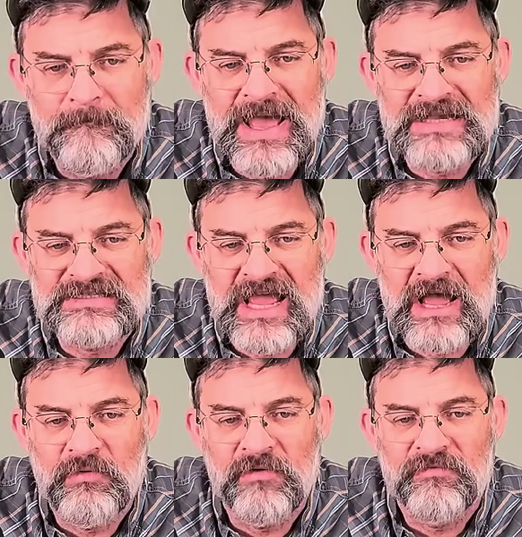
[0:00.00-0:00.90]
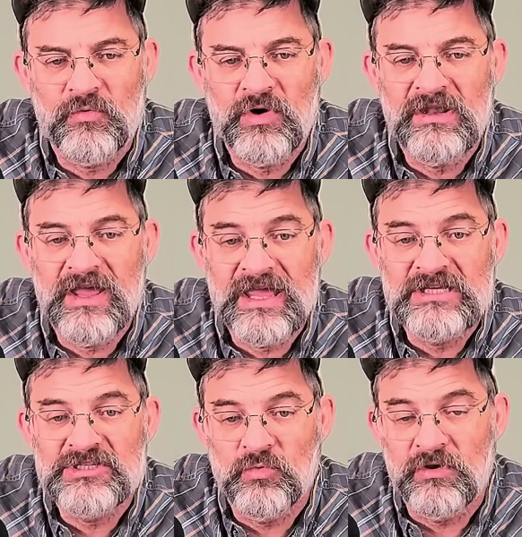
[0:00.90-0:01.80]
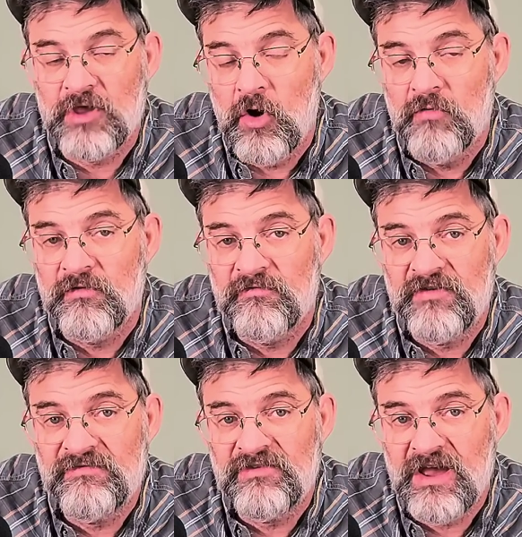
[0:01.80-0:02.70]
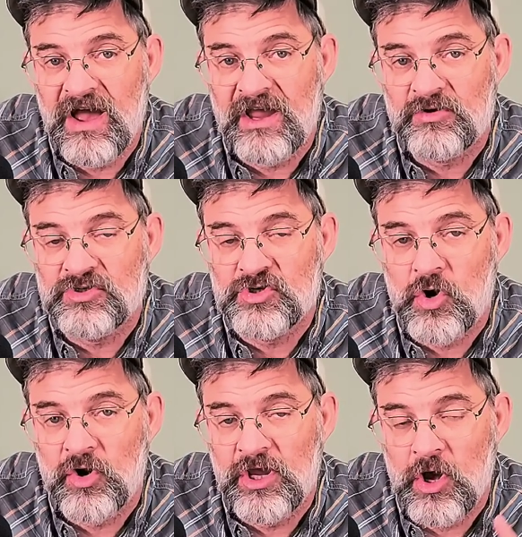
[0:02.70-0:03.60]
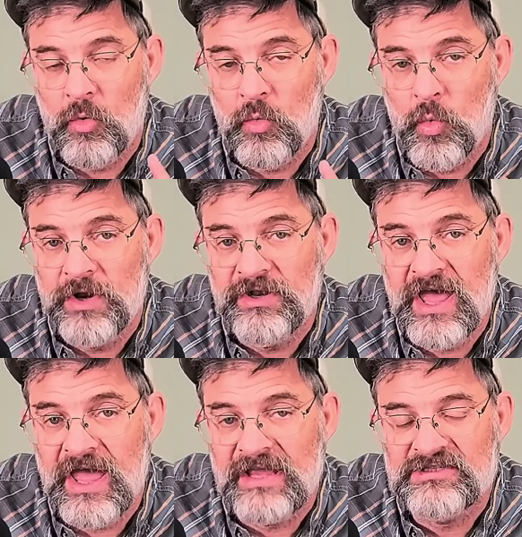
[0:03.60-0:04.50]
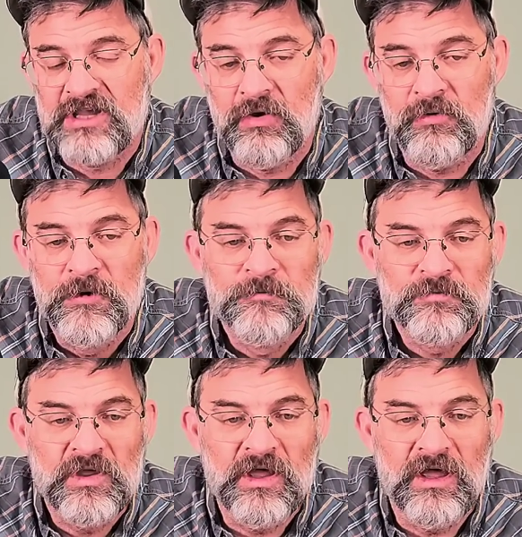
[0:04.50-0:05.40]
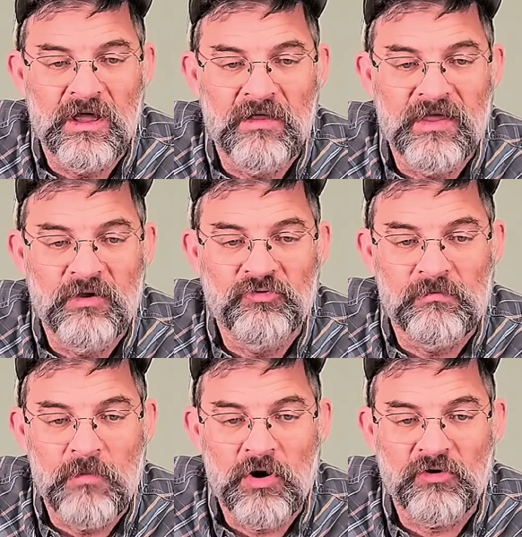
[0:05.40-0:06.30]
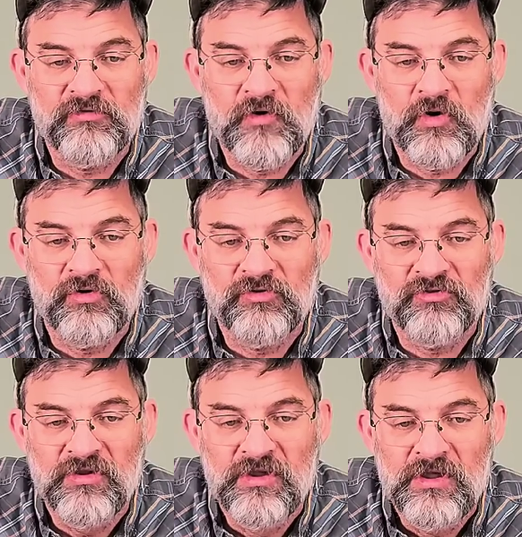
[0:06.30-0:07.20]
maxed out with 3 days with over 50 hikers starting on one day. So those are March 1st,